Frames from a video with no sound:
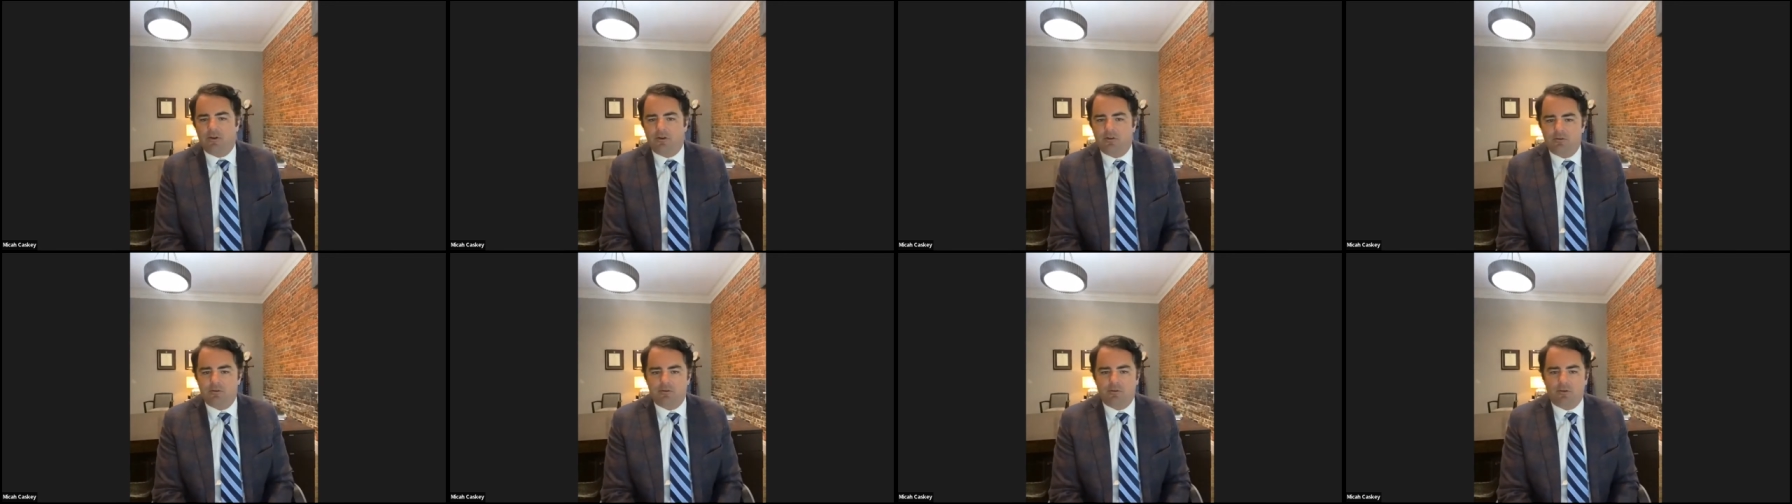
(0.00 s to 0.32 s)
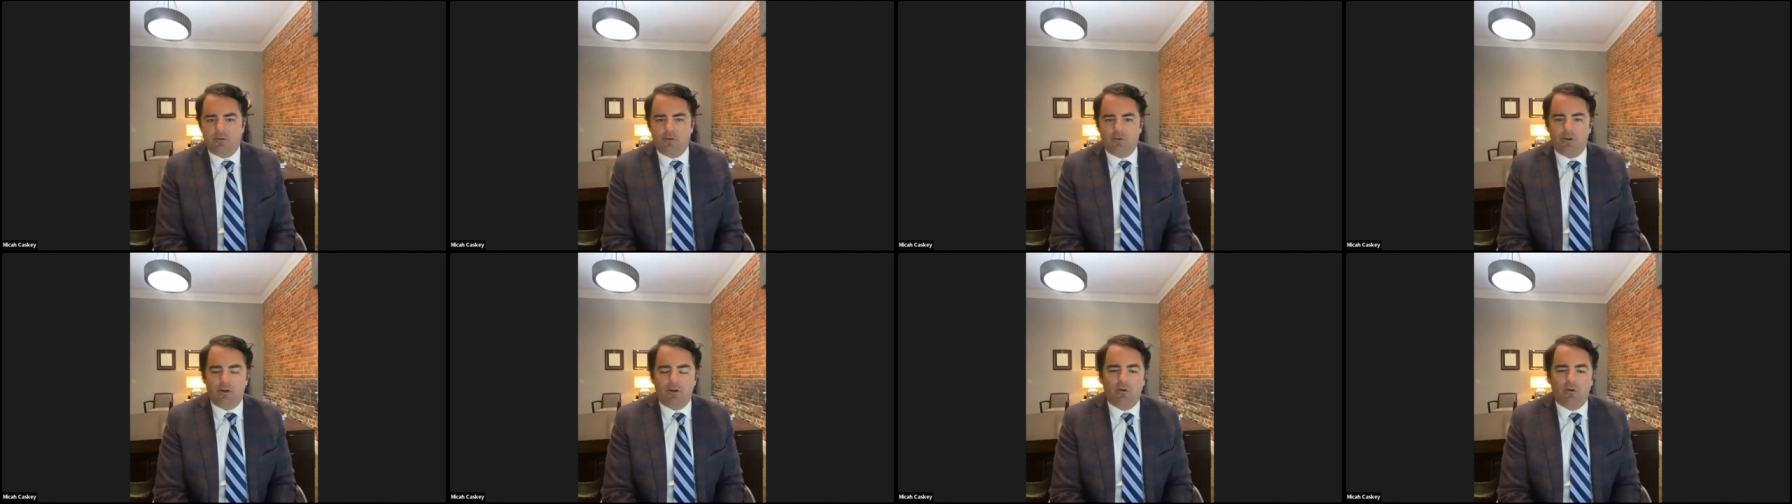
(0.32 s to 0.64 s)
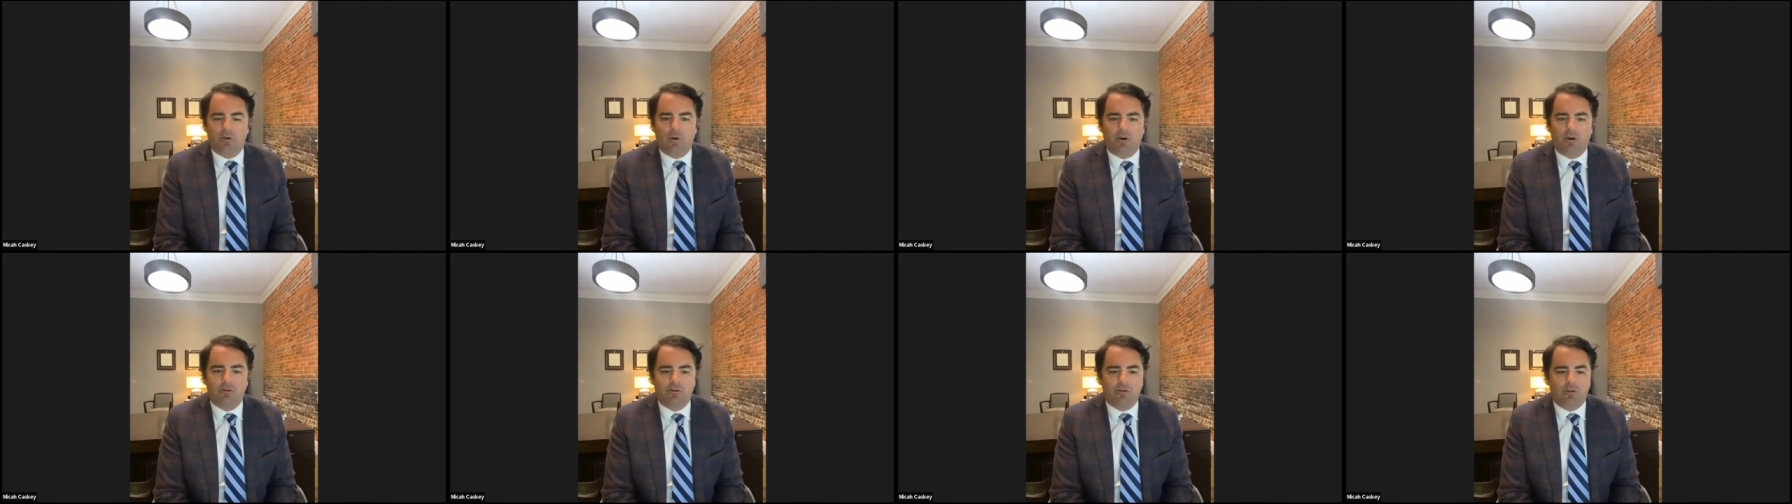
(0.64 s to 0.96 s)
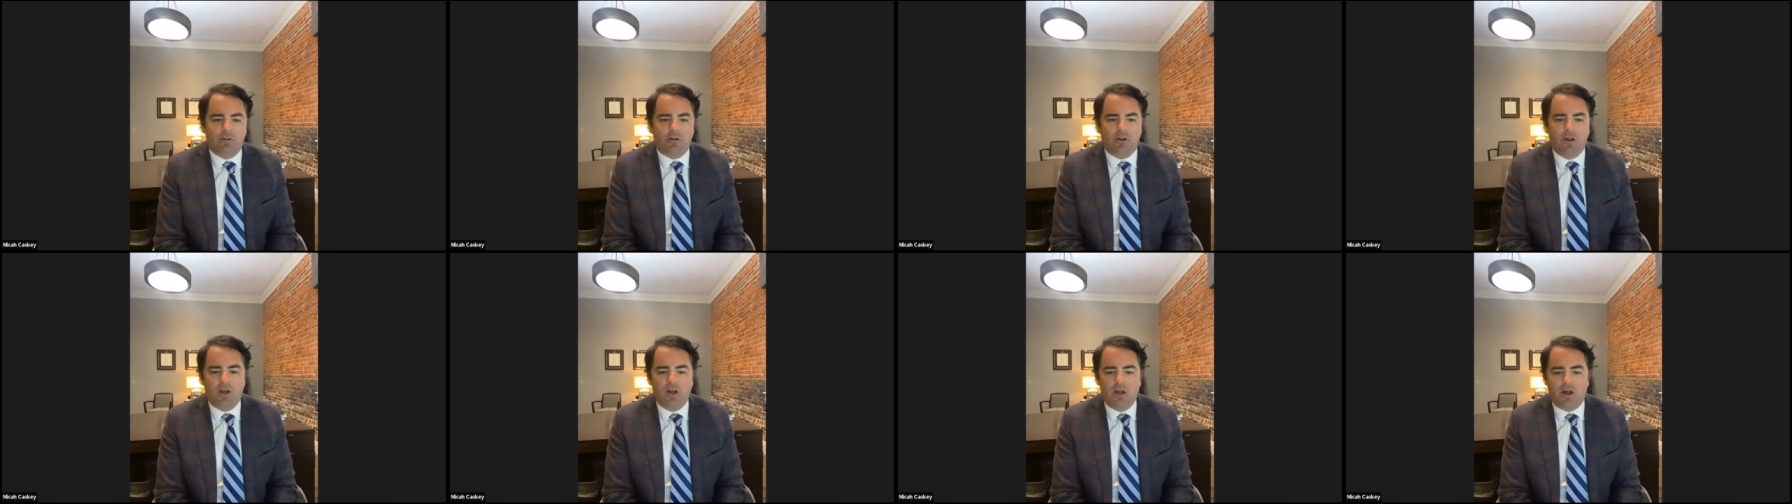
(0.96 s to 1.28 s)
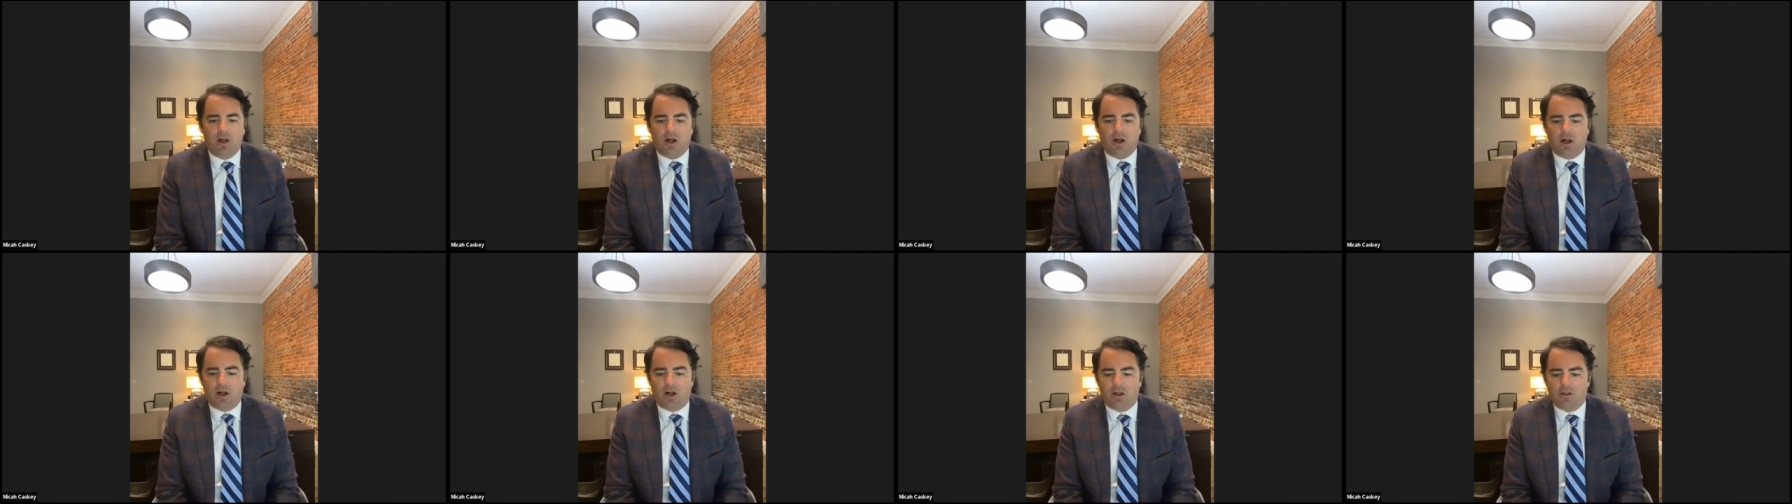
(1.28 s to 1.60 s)
is certainly a question
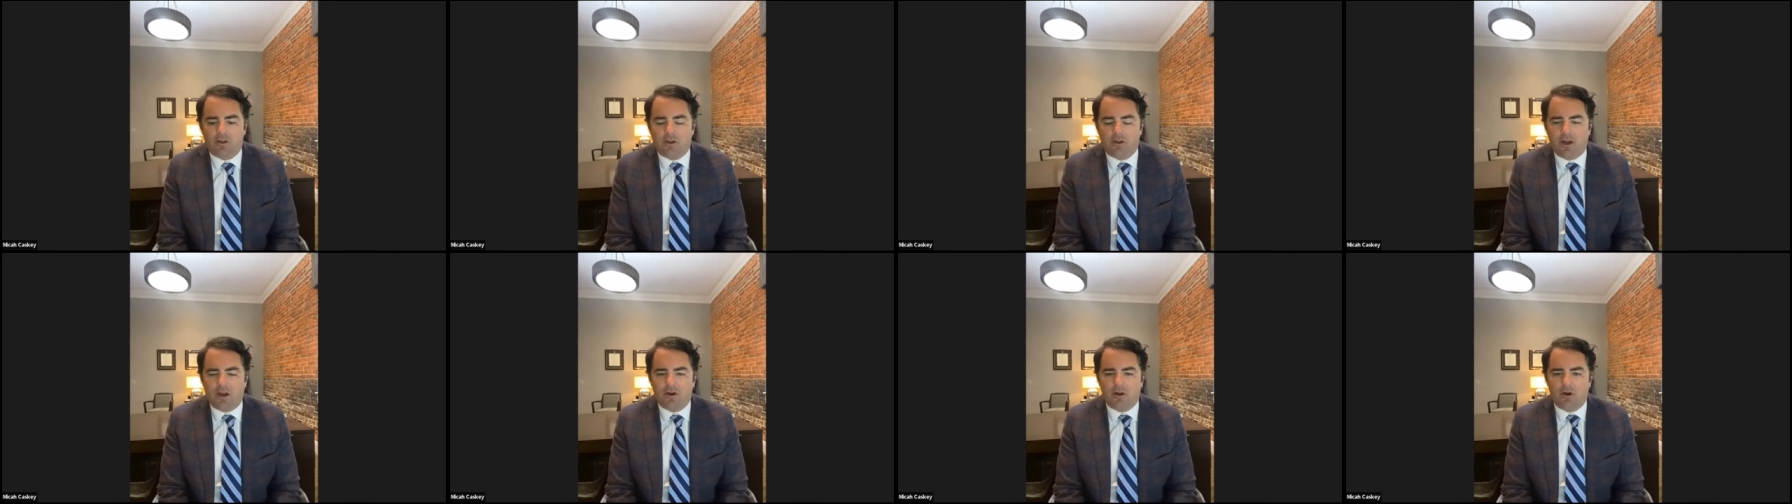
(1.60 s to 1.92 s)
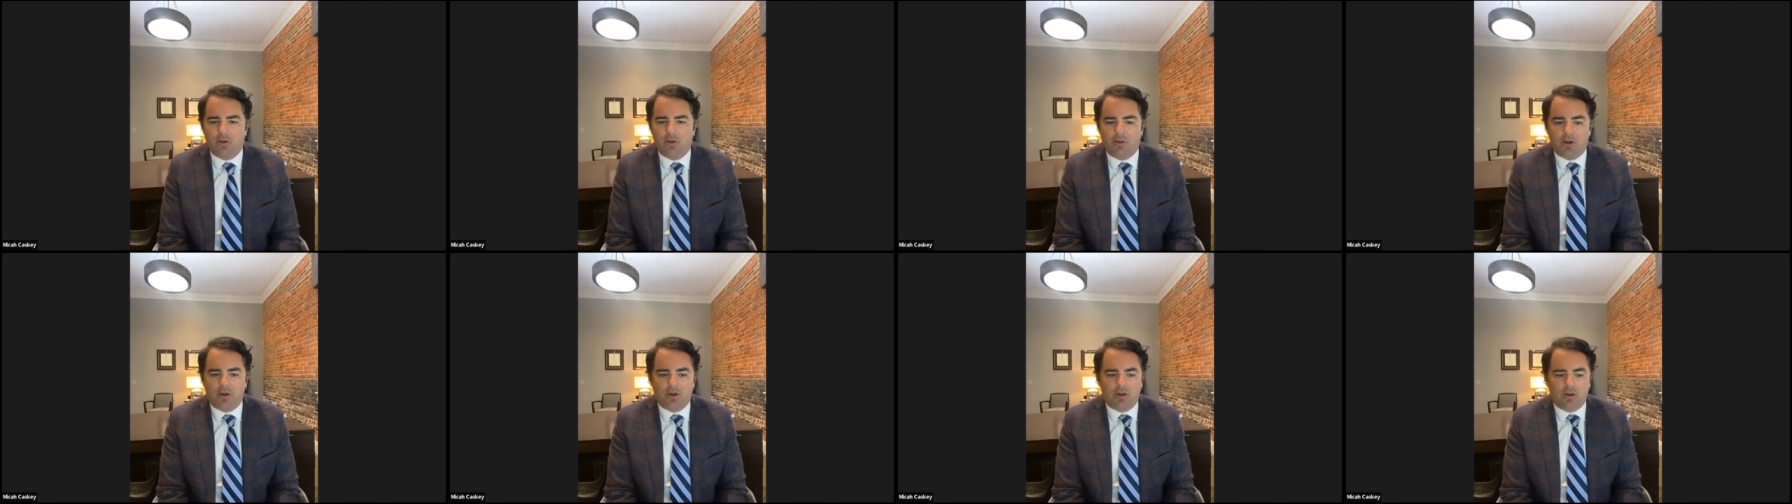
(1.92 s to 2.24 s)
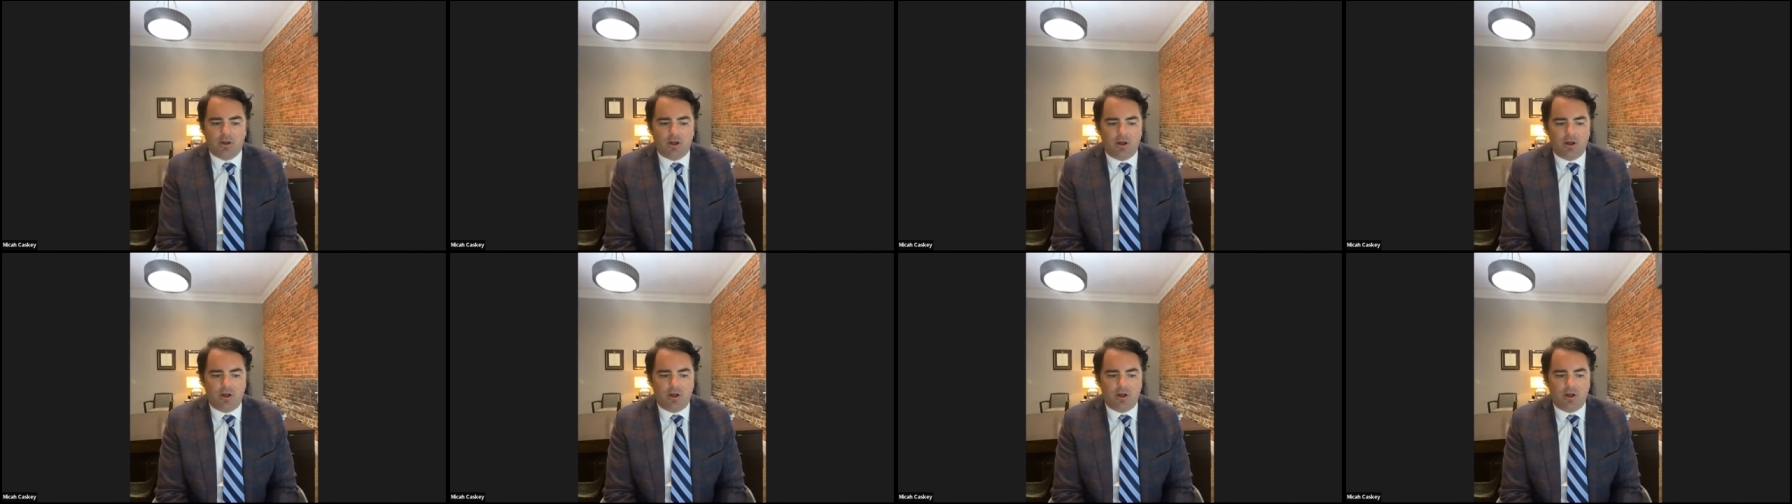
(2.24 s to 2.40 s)
uh, that I know the,